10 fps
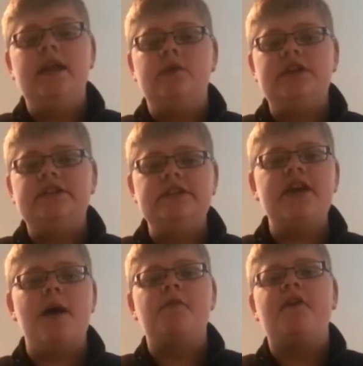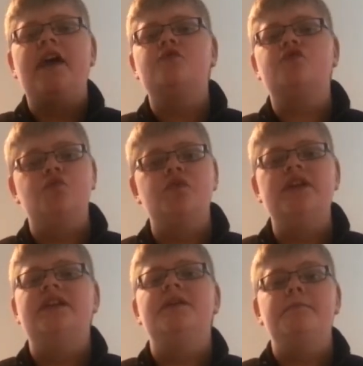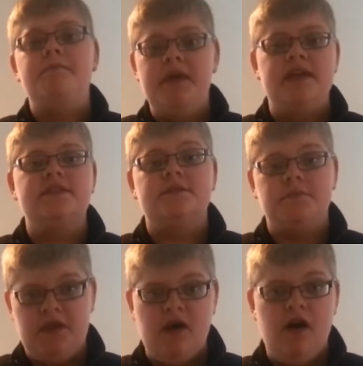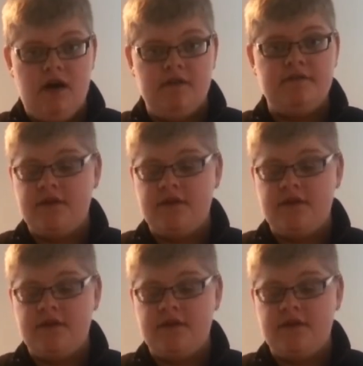Anyways, these type of haters really piss me off.